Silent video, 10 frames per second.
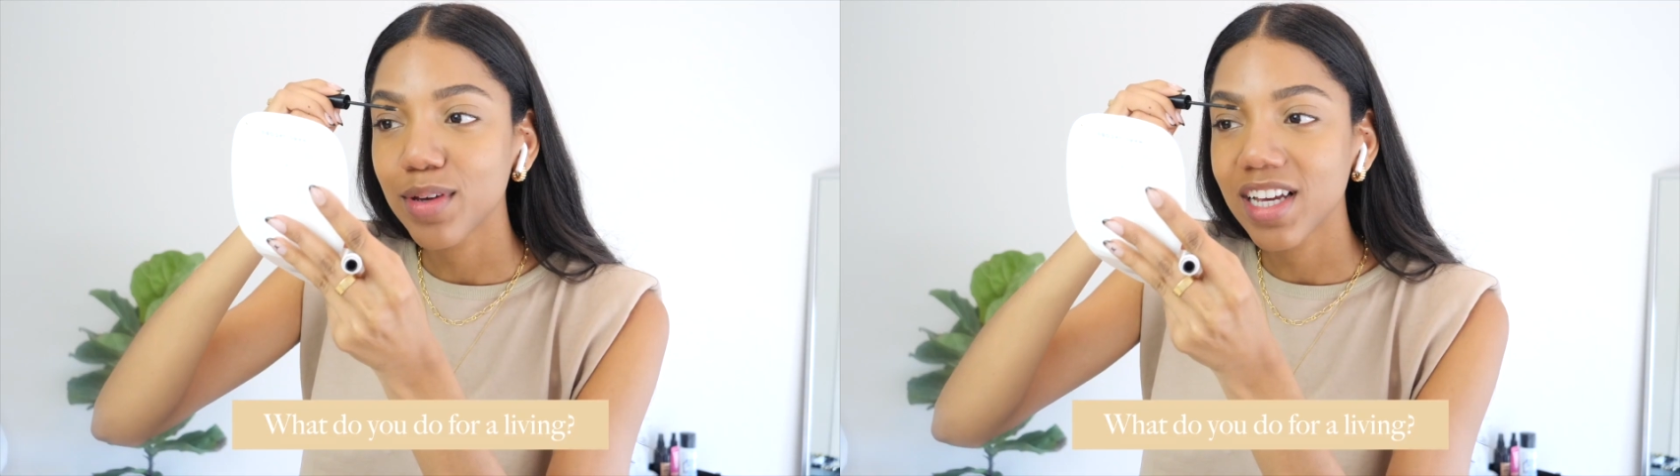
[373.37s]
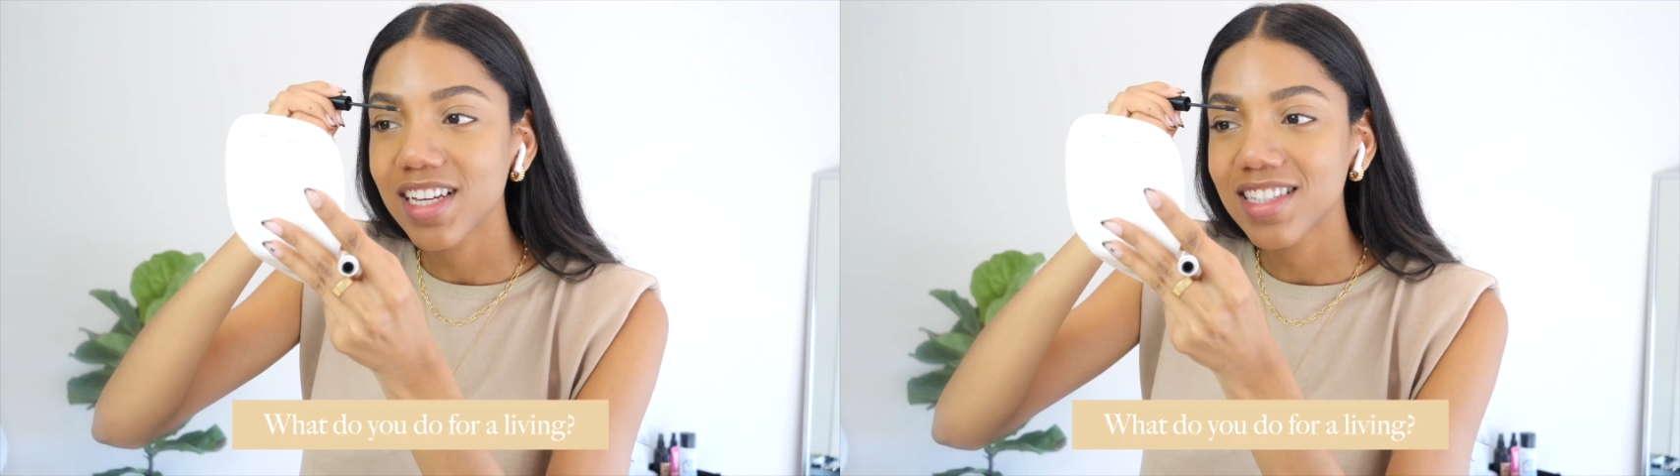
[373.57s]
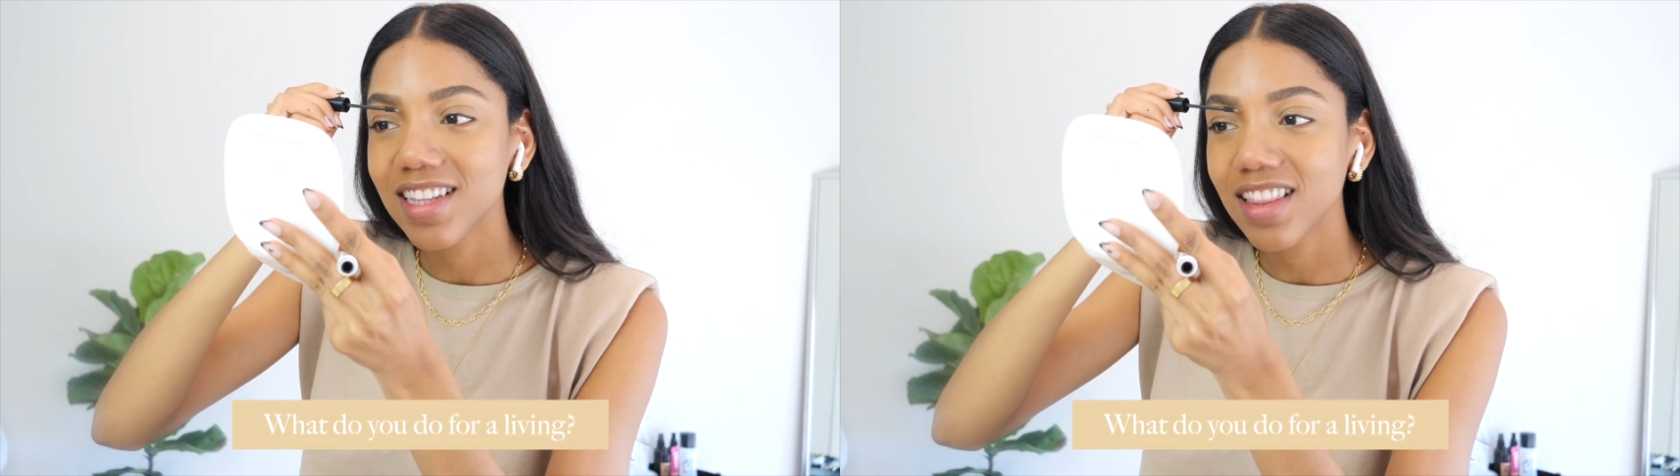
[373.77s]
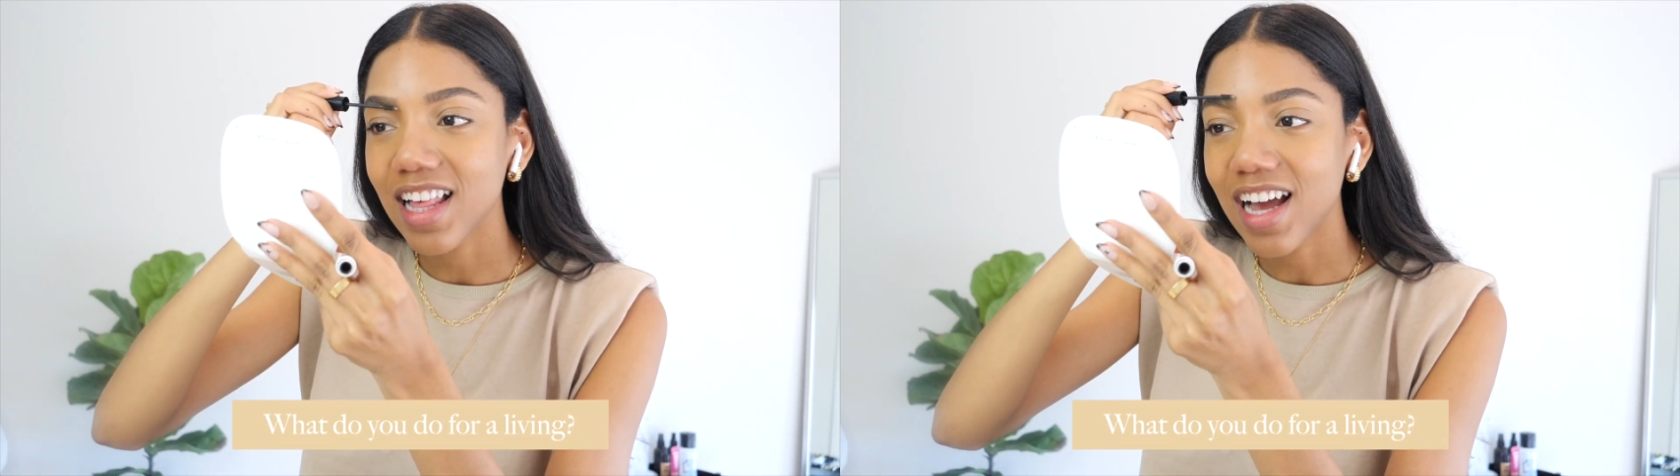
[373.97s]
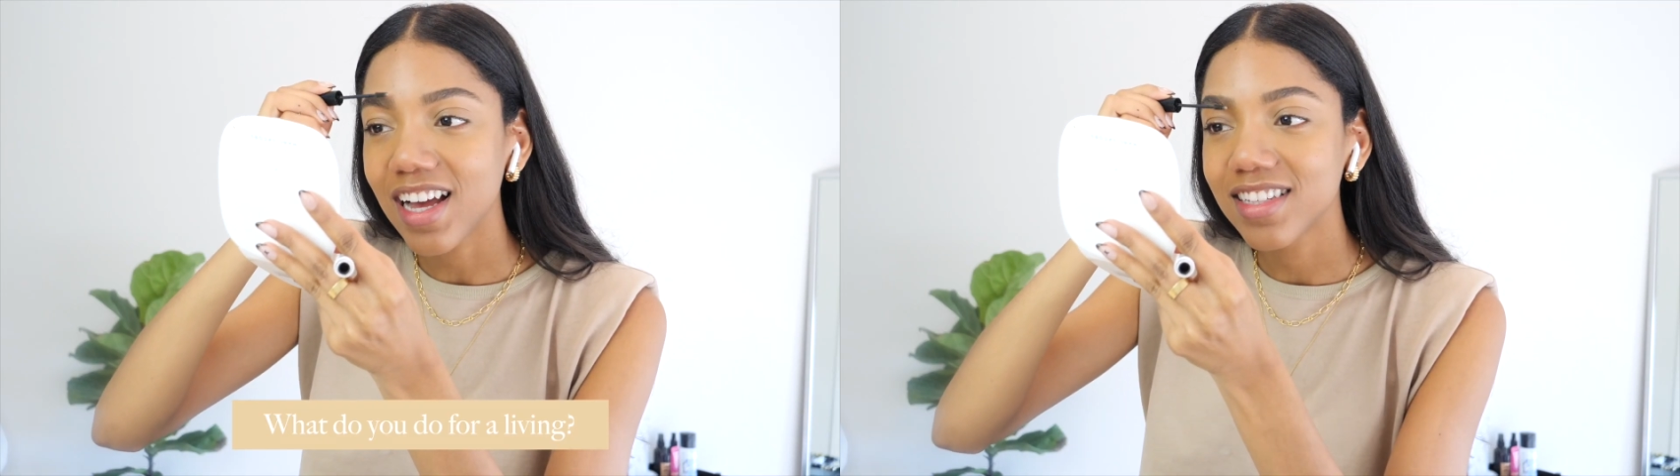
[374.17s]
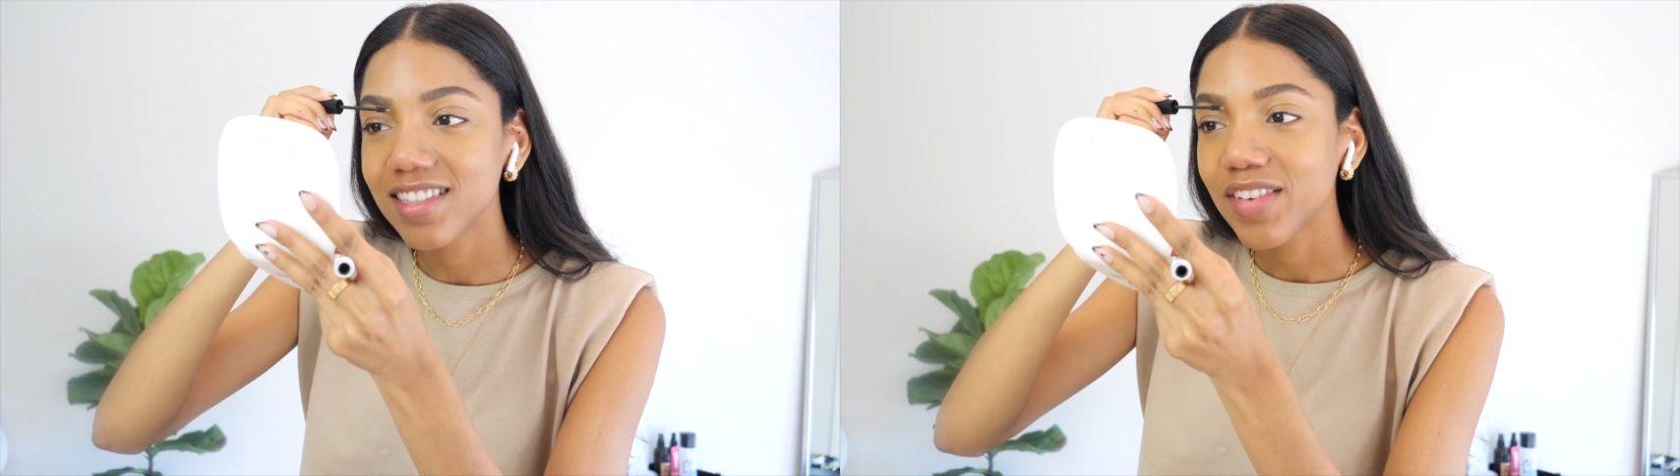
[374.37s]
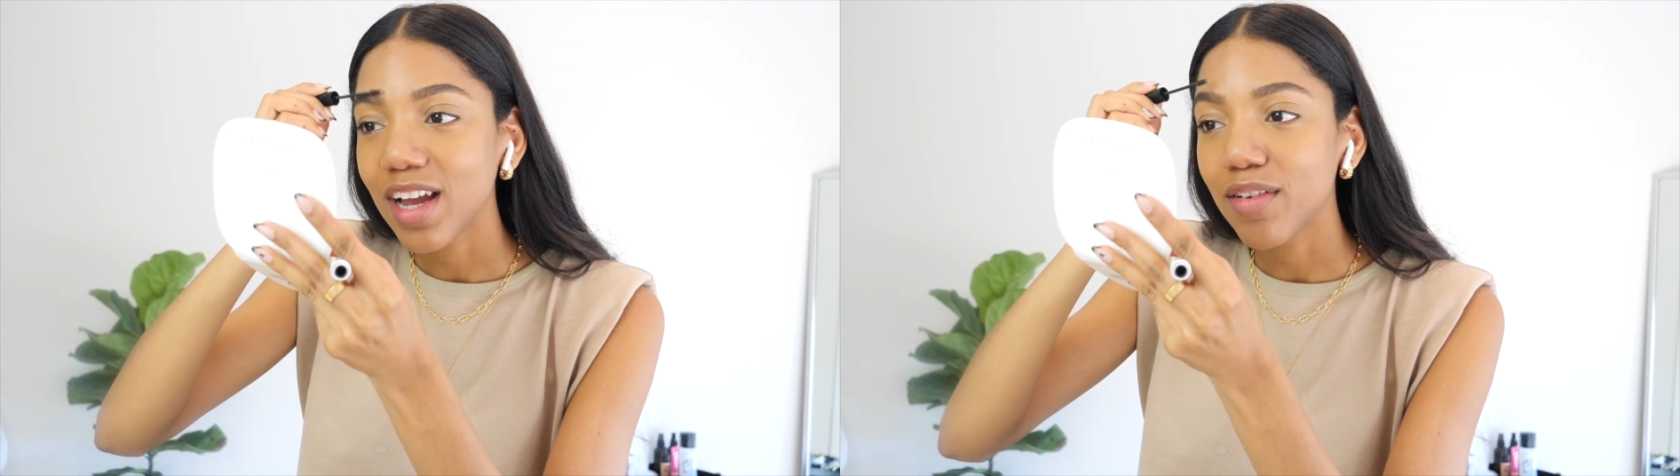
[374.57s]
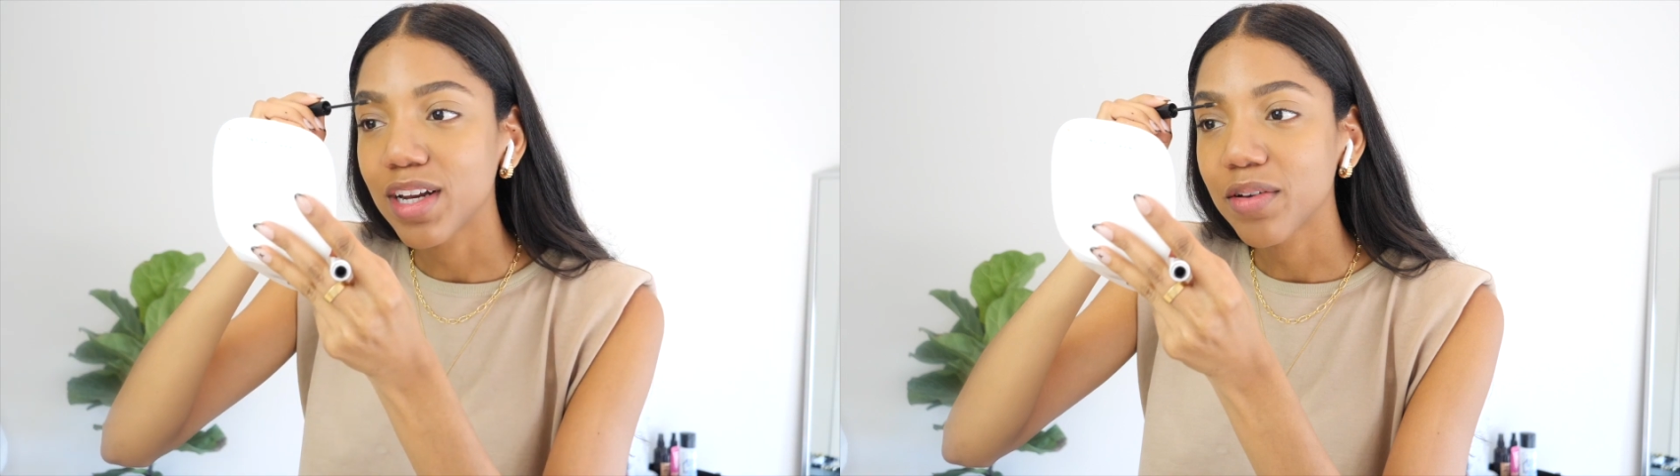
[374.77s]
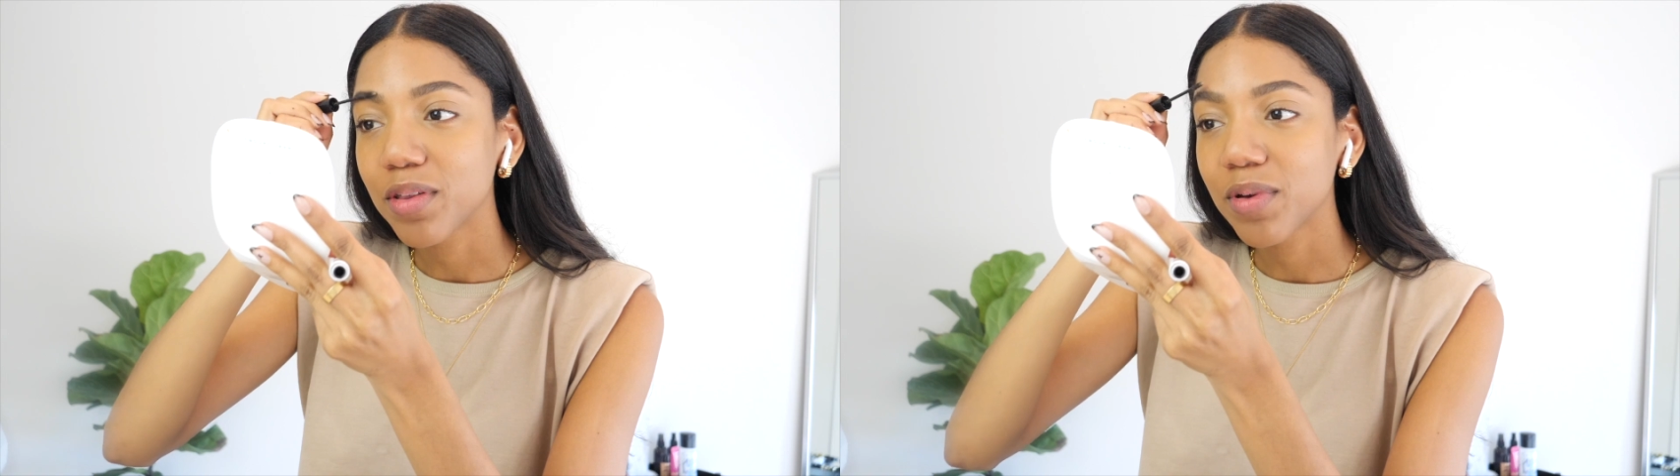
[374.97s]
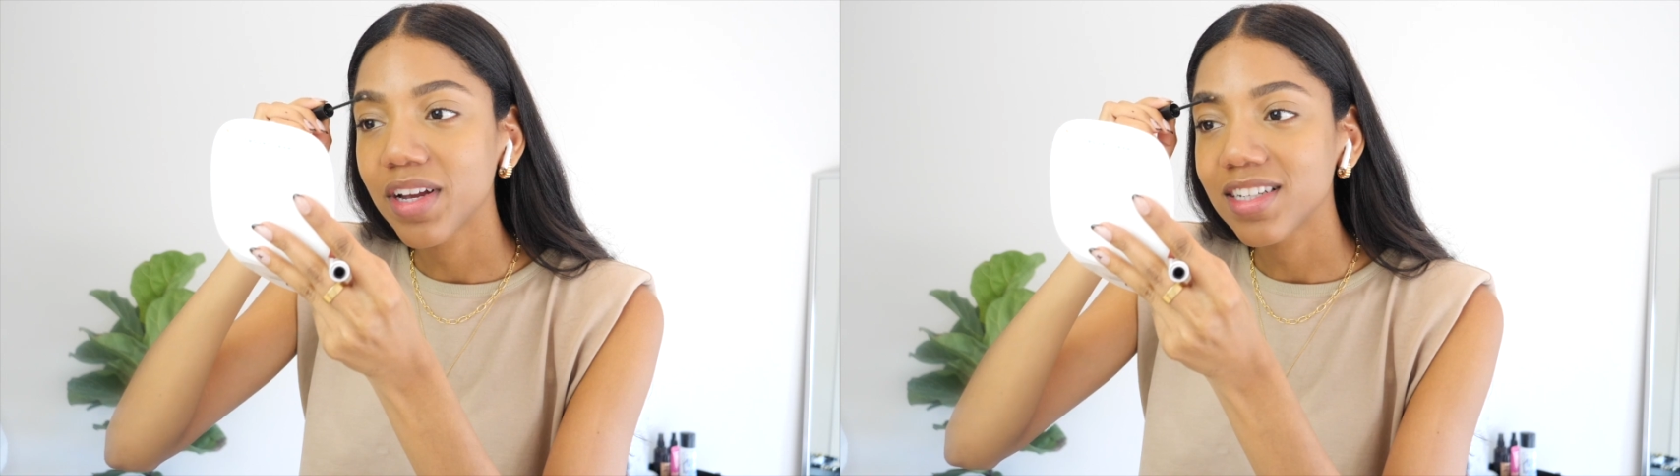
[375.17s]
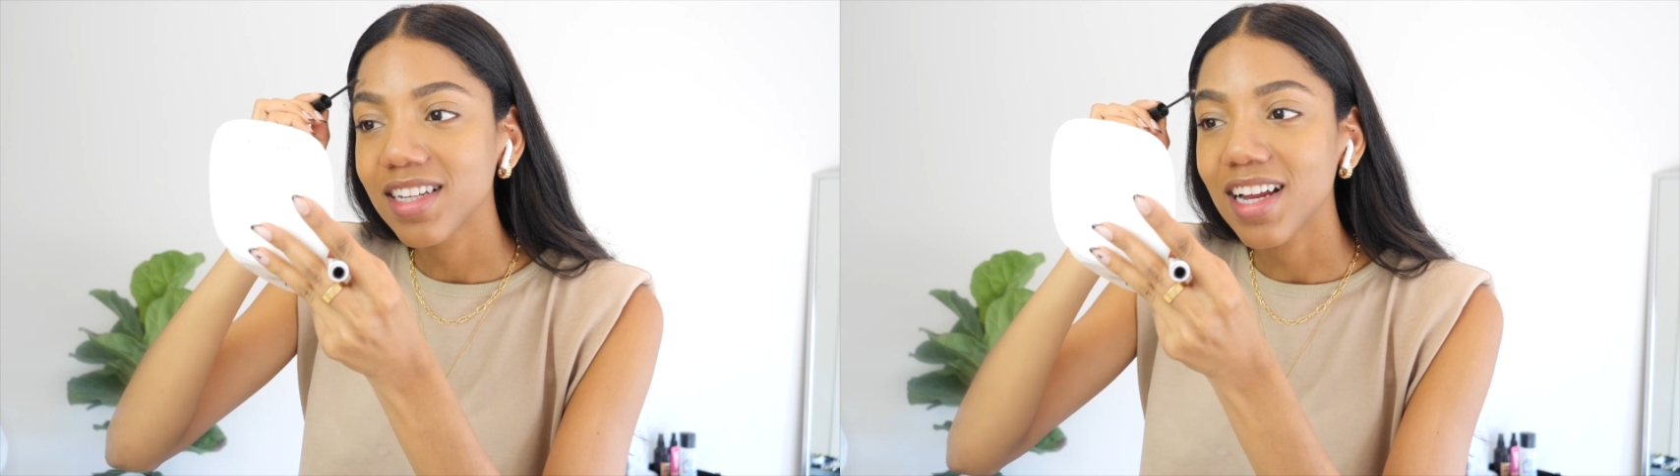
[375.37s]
because the last Get Ready With Me I did,